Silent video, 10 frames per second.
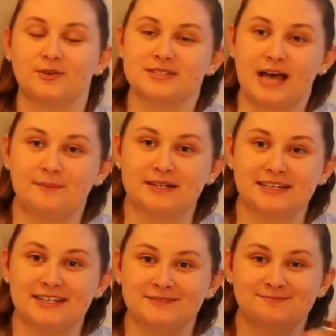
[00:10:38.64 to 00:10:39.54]
happening
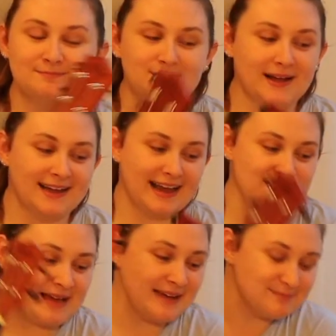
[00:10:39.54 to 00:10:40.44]
here, but
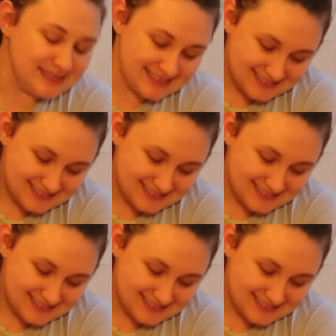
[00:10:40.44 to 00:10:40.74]
I'm happy,